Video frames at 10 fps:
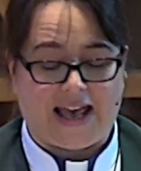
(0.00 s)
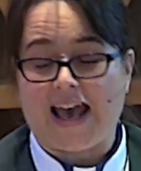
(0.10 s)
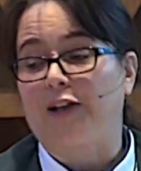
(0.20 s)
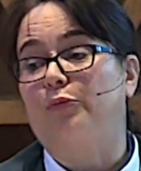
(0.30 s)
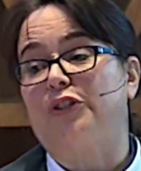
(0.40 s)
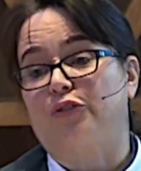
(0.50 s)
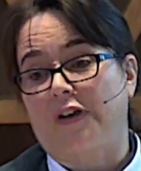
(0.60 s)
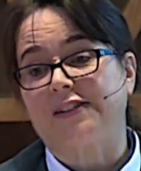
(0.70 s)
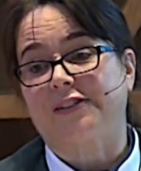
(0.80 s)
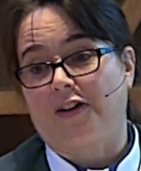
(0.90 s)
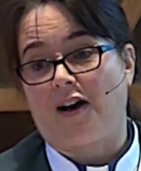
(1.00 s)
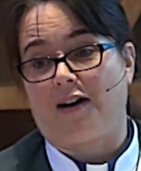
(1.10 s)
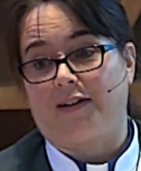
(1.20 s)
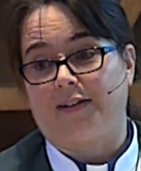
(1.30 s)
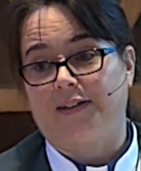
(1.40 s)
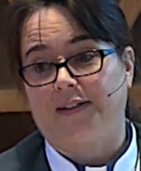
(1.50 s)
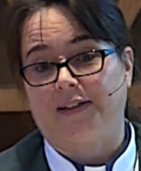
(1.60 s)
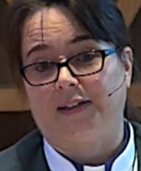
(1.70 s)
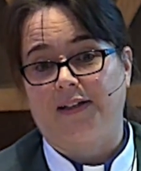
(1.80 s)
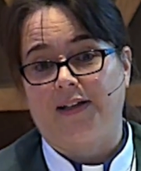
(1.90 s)
And we trust God
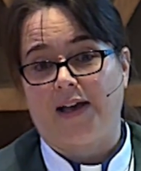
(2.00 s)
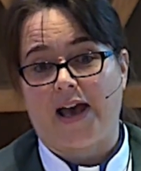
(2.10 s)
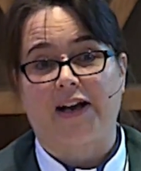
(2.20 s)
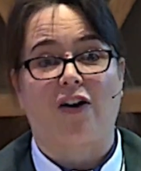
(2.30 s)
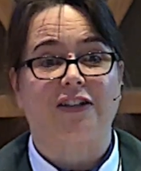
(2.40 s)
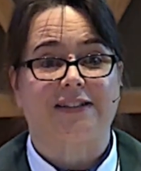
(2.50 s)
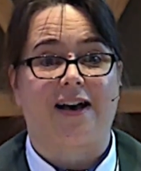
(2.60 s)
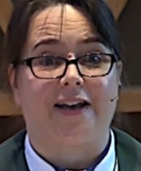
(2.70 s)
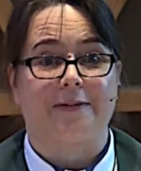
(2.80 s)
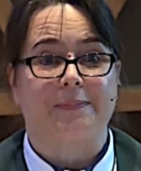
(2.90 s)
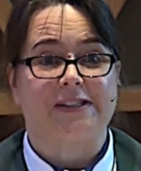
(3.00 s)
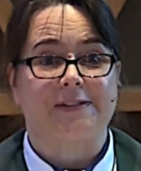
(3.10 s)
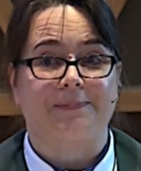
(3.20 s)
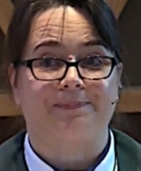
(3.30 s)
at all times.